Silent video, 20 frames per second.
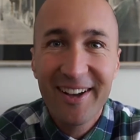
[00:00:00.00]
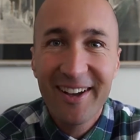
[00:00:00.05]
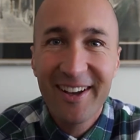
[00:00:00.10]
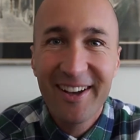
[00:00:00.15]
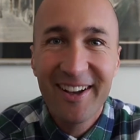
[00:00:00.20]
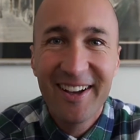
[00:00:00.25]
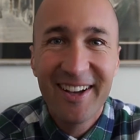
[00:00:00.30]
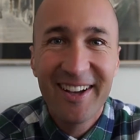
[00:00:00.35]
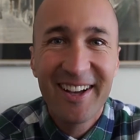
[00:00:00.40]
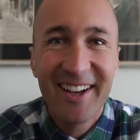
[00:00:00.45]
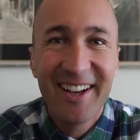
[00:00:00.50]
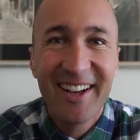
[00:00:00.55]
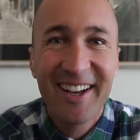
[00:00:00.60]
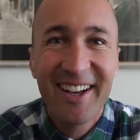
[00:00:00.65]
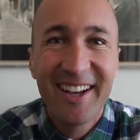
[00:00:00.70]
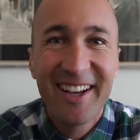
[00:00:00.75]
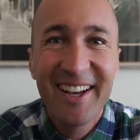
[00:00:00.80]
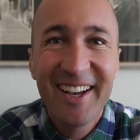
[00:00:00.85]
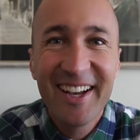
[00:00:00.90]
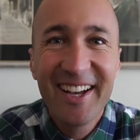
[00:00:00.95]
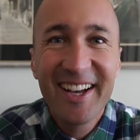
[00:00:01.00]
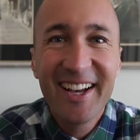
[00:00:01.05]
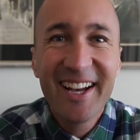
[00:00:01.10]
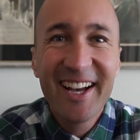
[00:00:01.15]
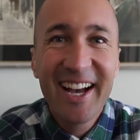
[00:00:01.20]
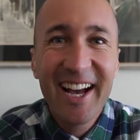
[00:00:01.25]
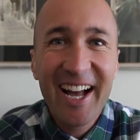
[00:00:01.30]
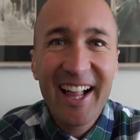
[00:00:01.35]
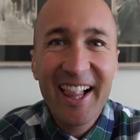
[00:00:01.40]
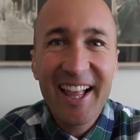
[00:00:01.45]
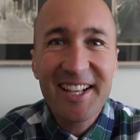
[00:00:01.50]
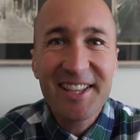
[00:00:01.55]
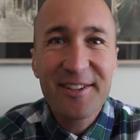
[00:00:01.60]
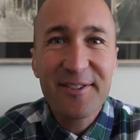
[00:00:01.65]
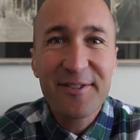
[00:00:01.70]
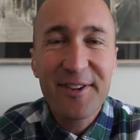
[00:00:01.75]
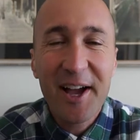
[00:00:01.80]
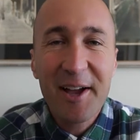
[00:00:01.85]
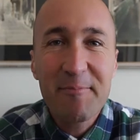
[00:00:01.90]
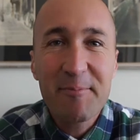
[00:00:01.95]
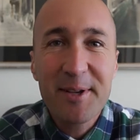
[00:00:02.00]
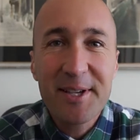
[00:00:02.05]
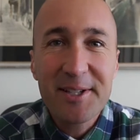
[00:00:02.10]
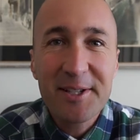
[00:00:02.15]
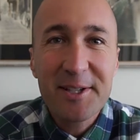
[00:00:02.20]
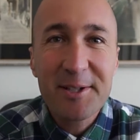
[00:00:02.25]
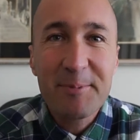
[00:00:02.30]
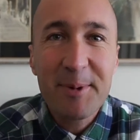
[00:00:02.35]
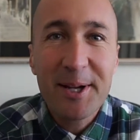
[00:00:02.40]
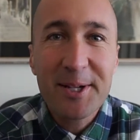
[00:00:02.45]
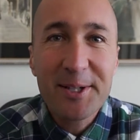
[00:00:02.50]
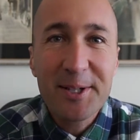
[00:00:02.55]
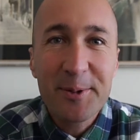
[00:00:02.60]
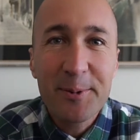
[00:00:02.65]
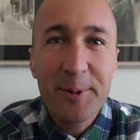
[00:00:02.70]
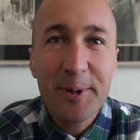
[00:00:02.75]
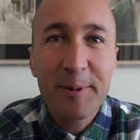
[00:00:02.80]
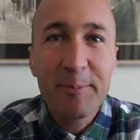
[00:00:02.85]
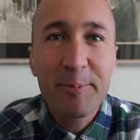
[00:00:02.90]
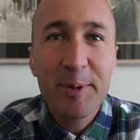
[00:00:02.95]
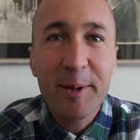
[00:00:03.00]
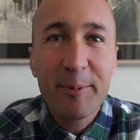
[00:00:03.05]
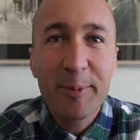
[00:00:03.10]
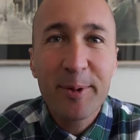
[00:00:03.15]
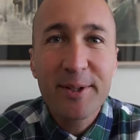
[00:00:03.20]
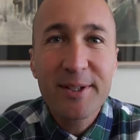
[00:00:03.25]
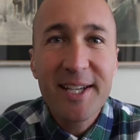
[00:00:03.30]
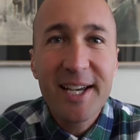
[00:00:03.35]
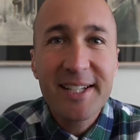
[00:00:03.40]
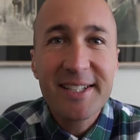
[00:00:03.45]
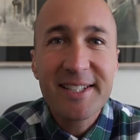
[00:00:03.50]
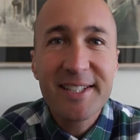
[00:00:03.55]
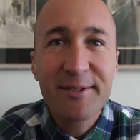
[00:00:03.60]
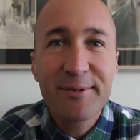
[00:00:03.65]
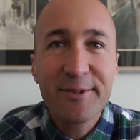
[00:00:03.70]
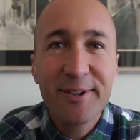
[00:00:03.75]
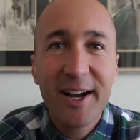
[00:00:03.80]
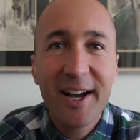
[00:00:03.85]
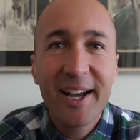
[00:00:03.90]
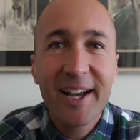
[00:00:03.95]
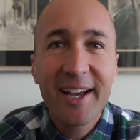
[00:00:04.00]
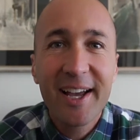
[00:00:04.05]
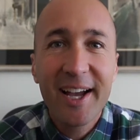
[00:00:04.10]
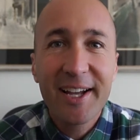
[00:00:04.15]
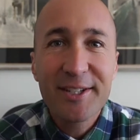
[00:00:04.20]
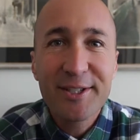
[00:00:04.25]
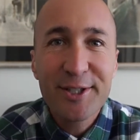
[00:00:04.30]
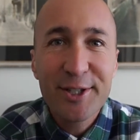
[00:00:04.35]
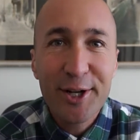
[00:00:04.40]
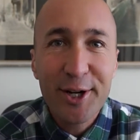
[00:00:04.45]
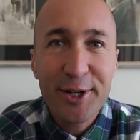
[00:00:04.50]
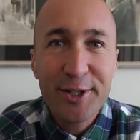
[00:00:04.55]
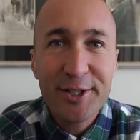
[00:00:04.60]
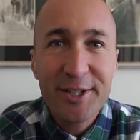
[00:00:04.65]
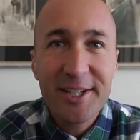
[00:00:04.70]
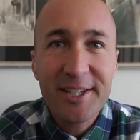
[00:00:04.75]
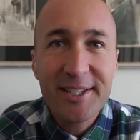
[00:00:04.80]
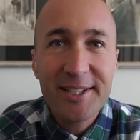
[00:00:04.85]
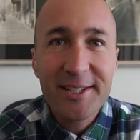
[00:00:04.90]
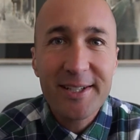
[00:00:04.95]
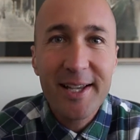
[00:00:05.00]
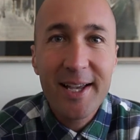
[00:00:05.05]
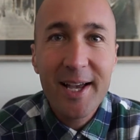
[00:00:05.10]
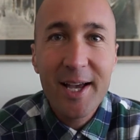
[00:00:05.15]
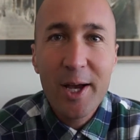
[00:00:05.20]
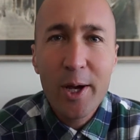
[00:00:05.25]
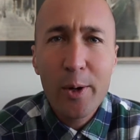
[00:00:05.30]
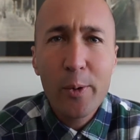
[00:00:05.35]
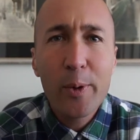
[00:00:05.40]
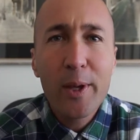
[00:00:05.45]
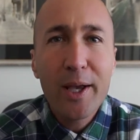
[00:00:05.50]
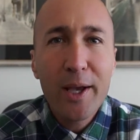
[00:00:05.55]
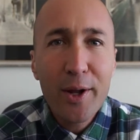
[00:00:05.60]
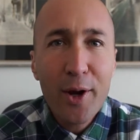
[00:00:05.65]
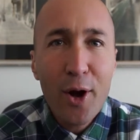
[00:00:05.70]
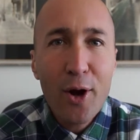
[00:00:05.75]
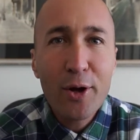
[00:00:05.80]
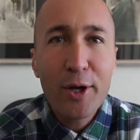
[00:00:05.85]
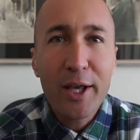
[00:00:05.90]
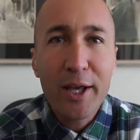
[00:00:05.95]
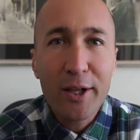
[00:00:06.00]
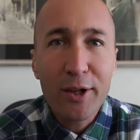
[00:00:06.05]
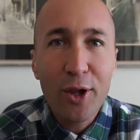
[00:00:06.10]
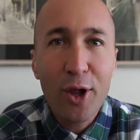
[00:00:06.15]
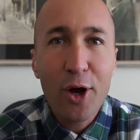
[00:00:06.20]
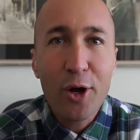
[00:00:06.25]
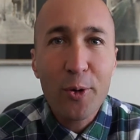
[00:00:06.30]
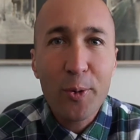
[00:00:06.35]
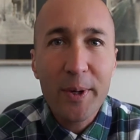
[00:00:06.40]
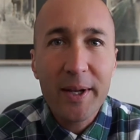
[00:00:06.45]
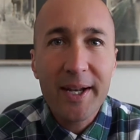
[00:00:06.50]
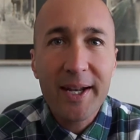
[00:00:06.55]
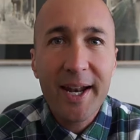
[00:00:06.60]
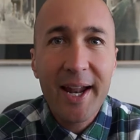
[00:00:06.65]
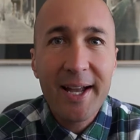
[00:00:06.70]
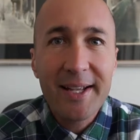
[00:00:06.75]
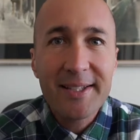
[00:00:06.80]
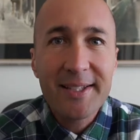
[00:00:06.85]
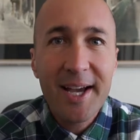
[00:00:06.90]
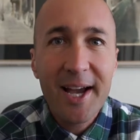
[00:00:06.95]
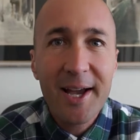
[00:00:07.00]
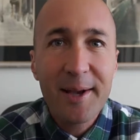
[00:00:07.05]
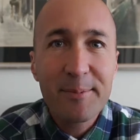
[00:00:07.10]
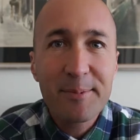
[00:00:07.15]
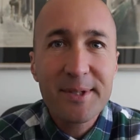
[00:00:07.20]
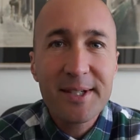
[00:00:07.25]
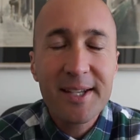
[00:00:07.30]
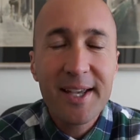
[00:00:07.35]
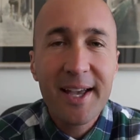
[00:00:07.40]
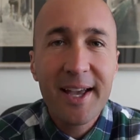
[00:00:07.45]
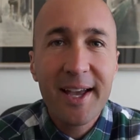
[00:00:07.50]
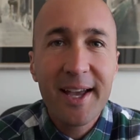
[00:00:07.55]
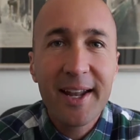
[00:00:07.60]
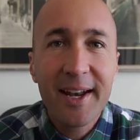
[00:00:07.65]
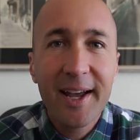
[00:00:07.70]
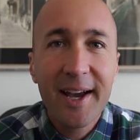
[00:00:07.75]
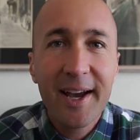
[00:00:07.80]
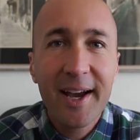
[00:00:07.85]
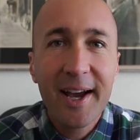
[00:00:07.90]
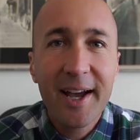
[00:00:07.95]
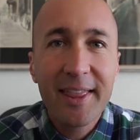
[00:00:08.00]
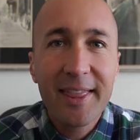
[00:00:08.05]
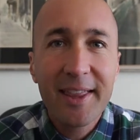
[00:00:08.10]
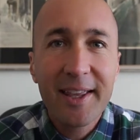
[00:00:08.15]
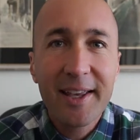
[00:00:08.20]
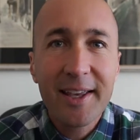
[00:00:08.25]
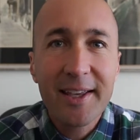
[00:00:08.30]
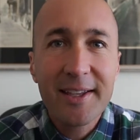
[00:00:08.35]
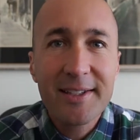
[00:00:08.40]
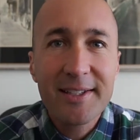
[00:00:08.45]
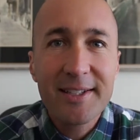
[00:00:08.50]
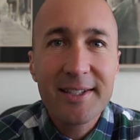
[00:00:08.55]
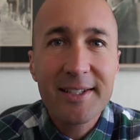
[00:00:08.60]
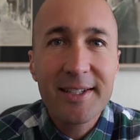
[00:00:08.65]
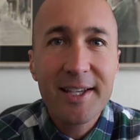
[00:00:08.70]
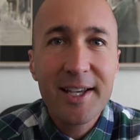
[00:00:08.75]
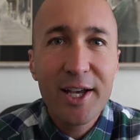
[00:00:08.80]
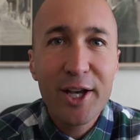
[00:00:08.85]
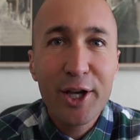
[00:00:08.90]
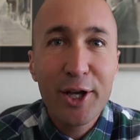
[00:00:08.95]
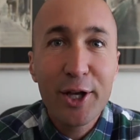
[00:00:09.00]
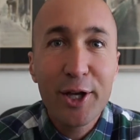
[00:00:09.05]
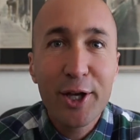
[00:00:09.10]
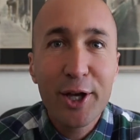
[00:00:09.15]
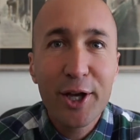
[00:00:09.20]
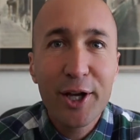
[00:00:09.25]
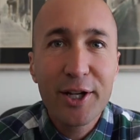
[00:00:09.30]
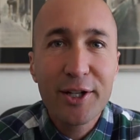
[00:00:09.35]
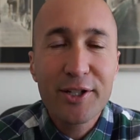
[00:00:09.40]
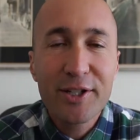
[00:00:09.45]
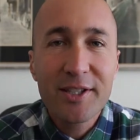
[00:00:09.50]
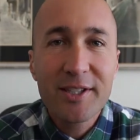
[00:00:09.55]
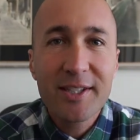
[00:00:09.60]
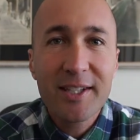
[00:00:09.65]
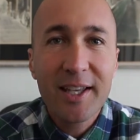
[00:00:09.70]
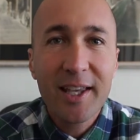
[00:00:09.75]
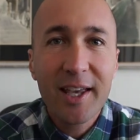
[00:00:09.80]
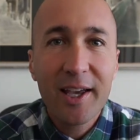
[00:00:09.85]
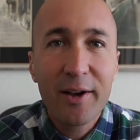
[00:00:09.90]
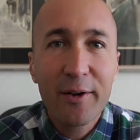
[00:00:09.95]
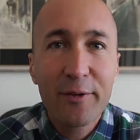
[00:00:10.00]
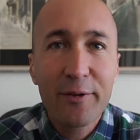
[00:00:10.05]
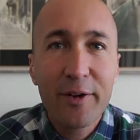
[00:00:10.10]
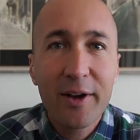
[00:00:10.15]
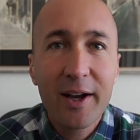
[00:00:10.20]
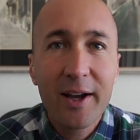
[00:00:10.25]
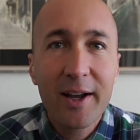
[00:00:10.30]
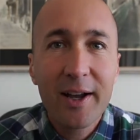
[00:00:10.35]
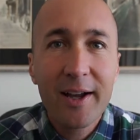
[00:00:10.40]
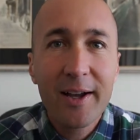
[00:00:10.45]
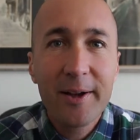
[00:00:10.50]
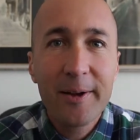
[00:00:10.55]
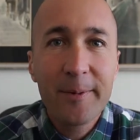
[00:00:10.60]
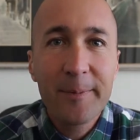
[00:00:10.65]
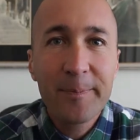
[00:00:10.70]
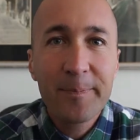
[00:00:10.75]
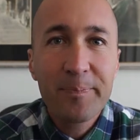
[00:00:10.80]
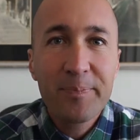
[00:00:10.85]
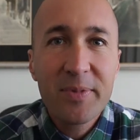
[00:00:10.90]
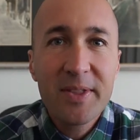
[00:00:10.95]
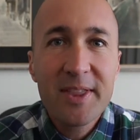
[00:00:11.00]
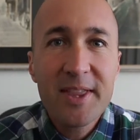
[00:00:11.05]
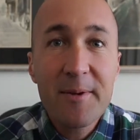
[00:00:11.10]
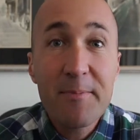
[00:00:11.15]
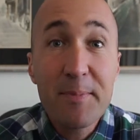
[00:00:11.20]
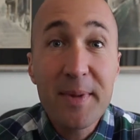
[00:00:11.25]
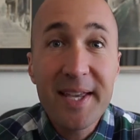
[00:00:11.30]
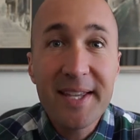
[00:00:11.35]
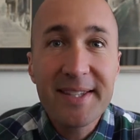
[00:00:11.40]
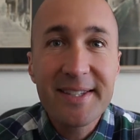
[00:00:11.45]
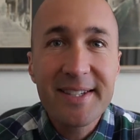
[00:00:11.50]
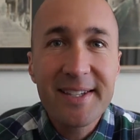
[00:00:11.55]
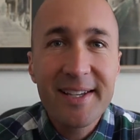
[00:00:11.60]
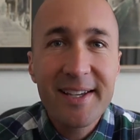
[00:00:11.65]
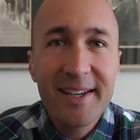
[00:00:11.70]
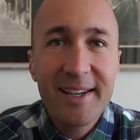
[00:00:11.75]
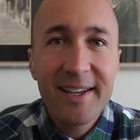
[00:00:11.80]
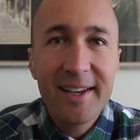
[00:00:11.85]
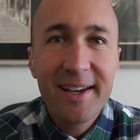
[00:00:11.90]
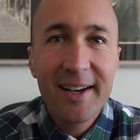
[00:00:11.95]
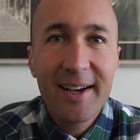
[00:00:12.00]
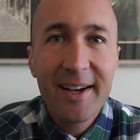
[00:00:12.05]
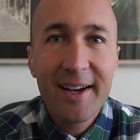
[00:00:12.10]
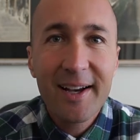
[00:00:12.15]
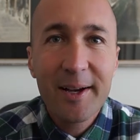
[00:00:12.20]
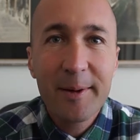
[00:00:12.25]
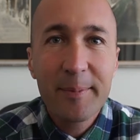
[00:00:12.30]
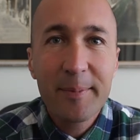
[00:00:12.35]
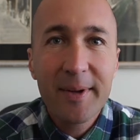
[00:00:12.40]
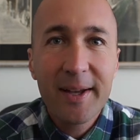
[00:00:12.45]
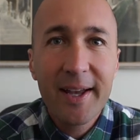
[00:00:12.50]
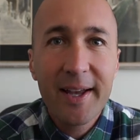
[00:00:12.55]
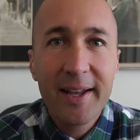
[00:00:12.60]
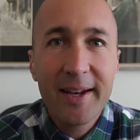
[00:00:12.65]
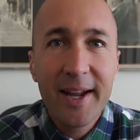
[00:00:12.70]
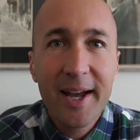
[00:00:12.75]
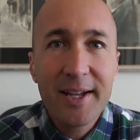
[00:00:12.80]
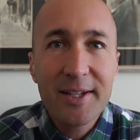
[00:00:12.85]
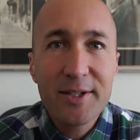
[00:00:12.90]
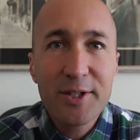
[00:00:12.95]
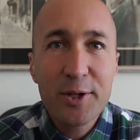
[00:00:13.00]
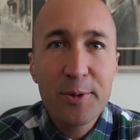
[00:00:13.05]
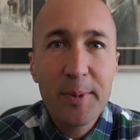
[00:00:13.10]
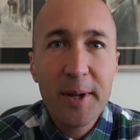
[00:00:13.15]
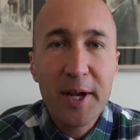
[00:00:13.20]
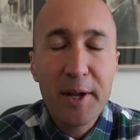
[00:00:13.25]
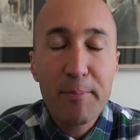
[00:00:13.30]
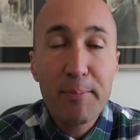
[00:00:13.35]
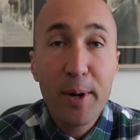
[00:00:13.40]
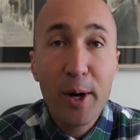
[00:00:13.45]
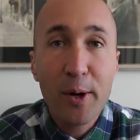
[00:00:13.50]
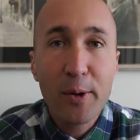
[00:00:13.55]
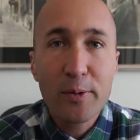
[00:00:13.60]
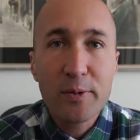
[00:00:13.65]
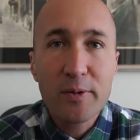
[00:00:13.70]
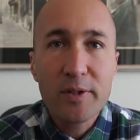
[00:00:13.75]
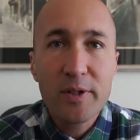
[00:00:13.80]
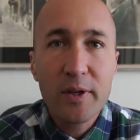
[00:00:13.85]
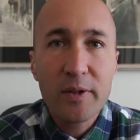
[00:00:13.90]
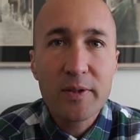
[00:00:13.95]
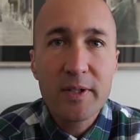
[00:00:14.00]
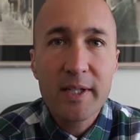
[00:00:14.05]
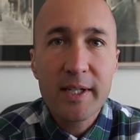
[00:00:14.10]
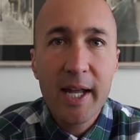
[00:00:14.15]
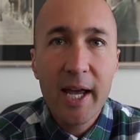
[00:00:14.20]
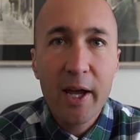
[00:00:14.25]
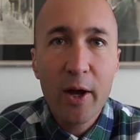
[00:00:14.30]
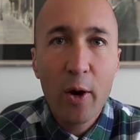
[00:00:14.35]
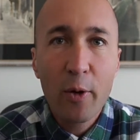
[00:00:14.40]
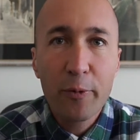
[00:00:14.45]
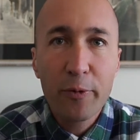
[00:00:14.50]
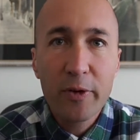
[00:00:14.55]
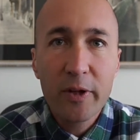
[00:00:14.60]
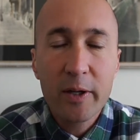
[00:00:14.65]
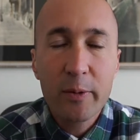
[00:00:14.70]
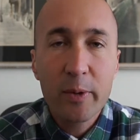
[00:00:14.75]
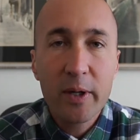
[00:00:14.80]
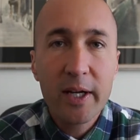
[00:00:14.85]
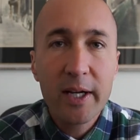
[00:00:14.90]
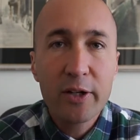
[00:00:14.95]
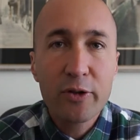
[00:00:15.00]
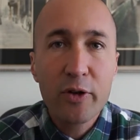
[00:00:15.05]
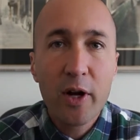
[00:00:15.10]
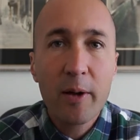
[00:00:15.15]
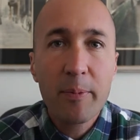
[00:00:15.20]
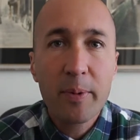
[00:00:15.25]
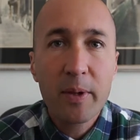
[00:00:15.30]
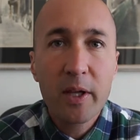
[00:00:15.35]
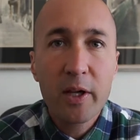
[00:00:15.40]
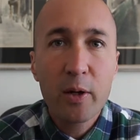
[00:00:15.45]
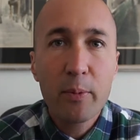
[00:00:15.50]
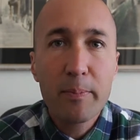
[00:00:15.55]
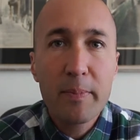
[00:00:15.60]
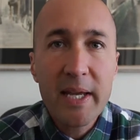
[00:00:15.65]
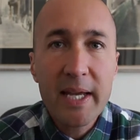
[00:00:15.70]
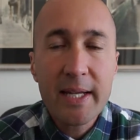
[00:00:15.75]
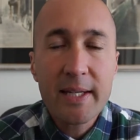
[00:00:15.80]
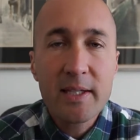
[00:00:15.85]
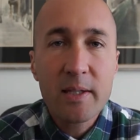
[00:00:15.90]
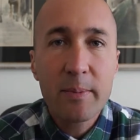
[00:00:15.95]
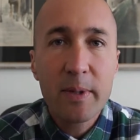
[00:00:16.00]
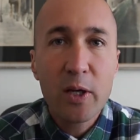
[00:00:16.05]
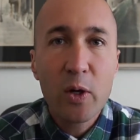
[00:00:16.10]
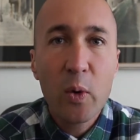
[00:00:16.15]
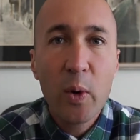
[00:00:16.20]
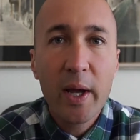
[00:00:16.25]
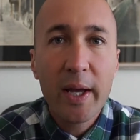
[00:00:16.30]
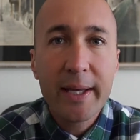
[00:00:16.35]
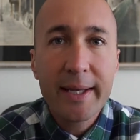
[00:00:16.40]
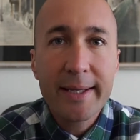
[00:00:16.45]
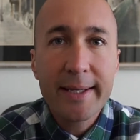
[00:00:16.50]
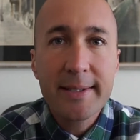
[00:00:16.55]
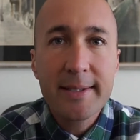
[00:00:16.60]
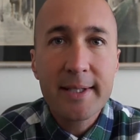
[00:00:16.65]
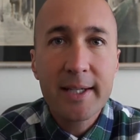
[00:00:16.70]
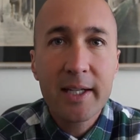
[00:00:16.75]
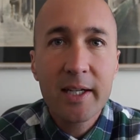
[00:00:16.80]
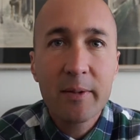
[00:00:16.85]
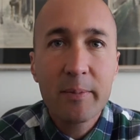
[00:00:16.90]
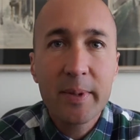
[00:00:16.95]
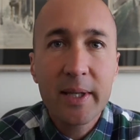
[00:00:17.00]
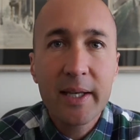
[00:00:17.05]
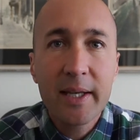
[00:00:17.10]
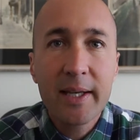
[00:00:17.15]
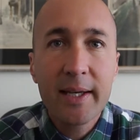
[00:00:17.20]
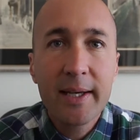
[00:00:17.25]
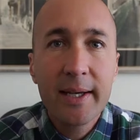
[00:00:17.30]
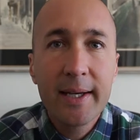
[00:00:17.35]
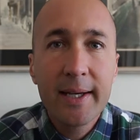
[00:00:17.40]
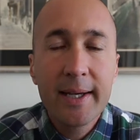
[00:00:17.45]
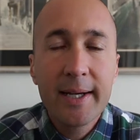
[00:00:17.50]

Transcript: I like the five B's, especially when people testify at church, because we can all get long-winded at times, and I think it's good just to give the meat and not too many bones. So today, hopefully, we're gonna drop a little meat. It's gonna be quick. It's gonna be